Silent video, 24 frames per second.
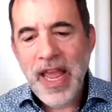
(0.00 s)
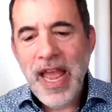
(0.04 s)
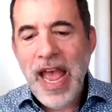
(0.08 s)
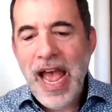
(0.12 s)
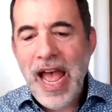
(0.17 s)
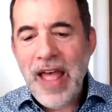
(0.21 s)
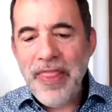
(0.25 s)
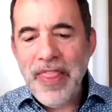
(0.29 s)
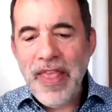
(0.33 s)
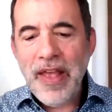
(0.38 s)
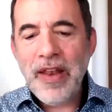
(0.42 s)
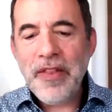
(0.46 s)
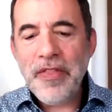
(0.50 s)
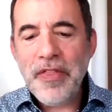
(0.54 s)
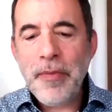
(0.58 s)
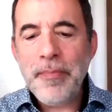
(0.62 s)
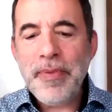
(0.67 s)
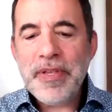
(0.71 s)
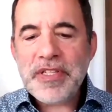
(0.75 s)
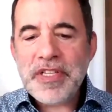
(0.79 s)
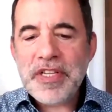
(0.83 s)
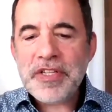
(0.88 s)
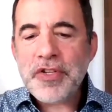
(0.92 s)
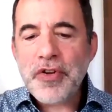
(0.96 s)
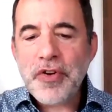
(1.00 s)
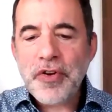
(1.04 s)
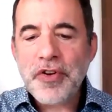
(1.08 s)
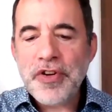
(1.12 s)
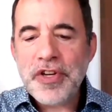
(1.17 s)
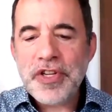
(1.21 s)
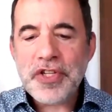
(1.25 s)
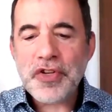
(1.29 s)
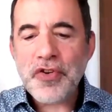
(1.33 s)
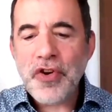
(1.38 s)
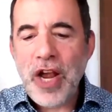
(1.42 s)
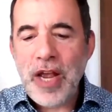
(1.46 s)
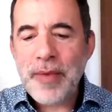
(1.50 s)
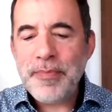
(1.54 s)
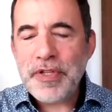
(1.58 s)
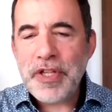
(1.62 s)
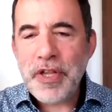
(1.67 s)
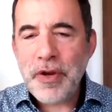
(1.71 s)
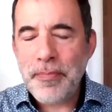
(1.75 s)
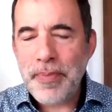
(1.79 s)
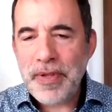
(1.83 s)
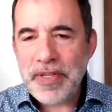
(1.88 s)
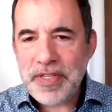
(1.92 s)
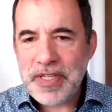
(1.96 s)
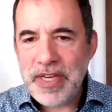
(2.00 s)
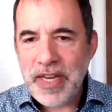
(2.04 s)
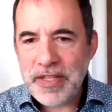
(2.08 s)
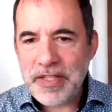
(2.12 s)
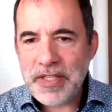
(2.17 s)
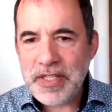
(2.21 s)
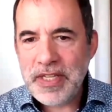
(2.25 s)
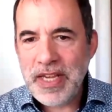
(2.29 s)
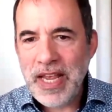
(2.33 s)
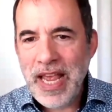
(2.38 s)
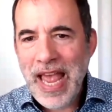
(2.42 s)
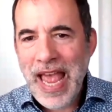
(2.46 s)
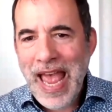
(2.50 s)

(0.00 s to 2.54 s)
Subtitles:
And then the business owner describes their business,